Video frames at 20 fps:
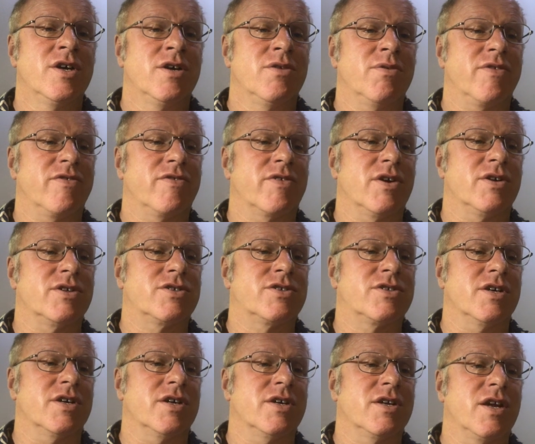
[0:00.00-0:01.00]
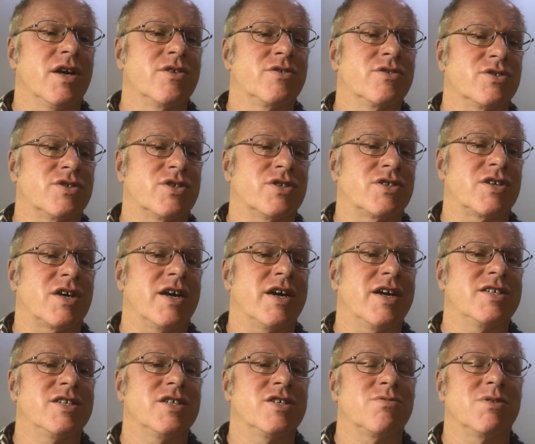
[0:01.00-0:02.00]
We've got local
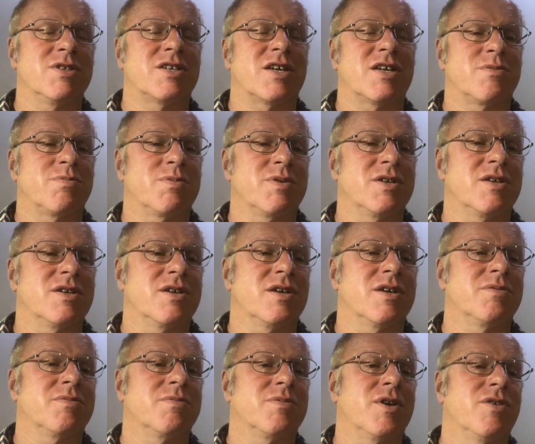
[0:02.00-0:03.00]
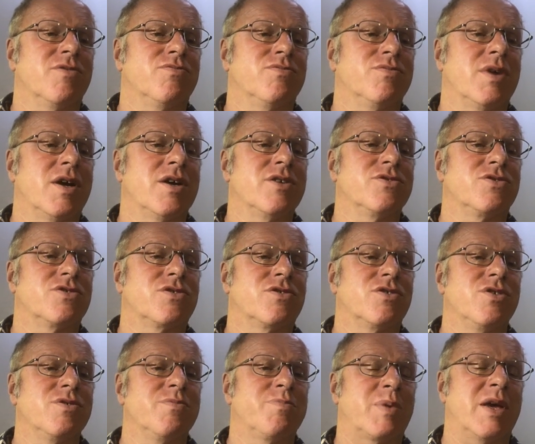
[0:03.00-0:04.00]
societies. We set up a roads
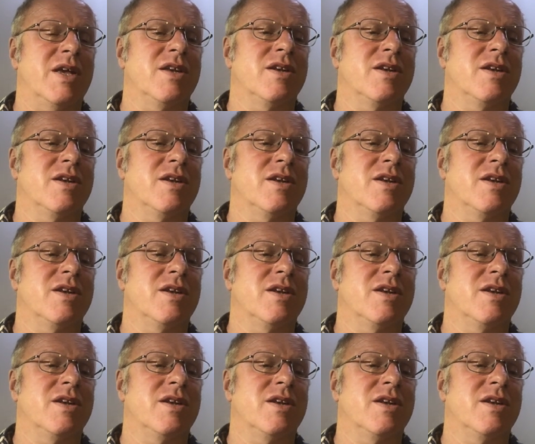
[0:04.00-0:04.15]
group